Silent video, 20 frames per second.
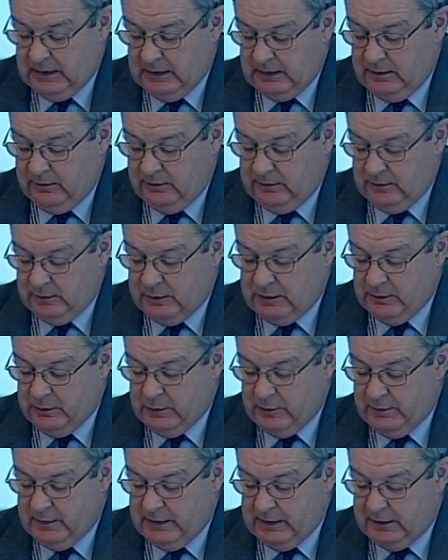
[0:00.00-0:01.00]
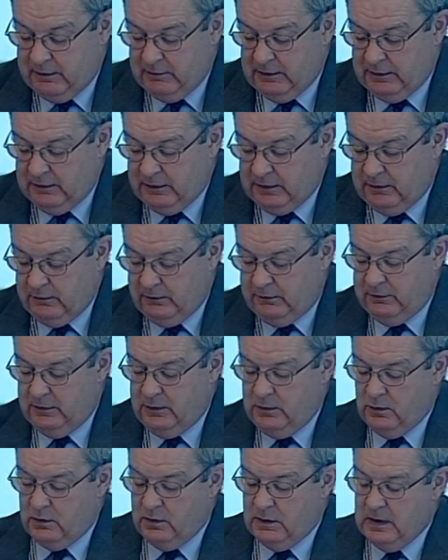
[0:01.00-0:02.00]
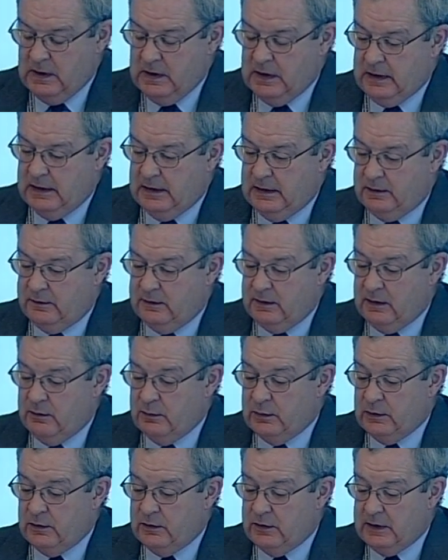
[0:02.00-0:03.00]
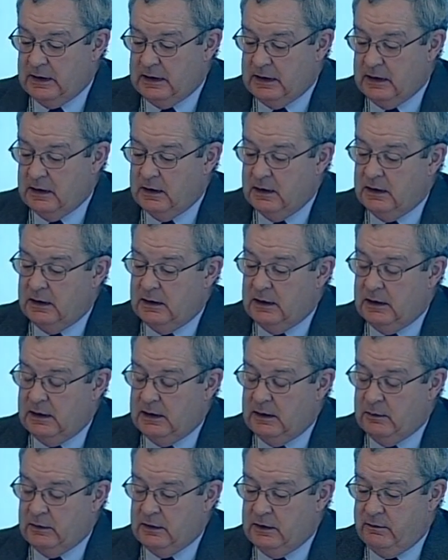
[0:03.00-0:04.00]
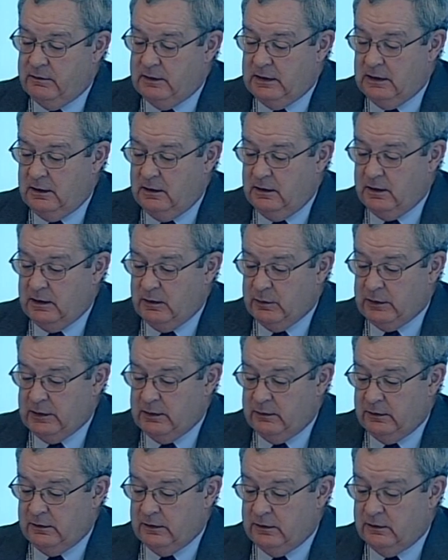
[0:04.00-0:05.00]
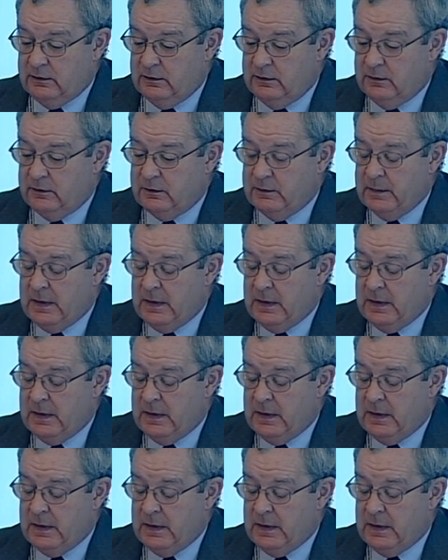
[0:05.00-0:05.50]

because it can provide greater control to the employee over their learning processes.